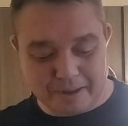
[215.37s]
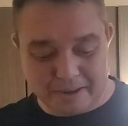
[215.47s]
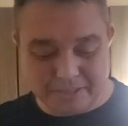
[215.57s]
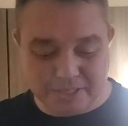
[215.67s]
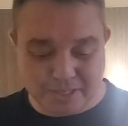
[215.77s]

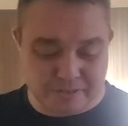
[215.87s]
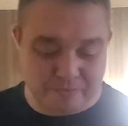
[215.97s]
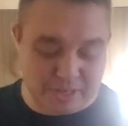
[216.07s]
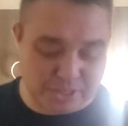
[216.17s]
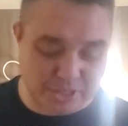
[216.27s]
Uh, she
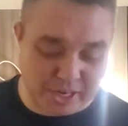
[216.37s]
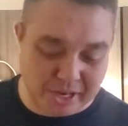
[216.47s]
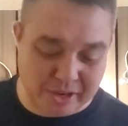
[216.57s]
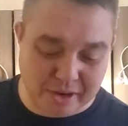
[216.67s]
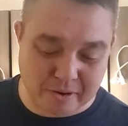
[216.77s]
finished
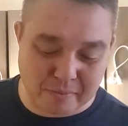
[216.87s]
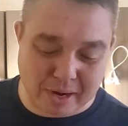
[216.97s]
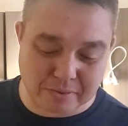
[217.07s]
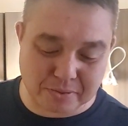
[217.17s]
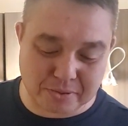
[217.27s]
Shanna Young
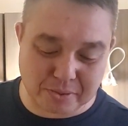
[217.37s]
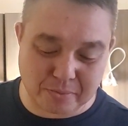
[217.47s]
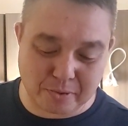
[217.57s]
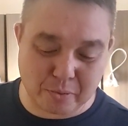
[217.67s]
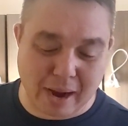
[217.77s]
round
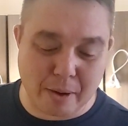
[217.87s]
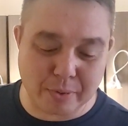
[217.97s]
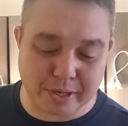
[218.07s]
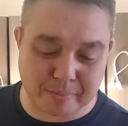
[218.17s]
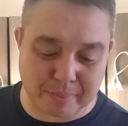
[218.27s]
two,
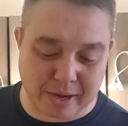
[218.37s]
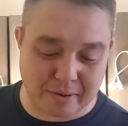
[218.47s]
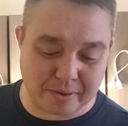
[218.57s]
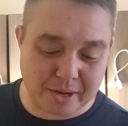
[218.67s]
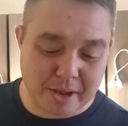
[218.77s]
ground and
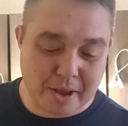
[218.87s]
pound.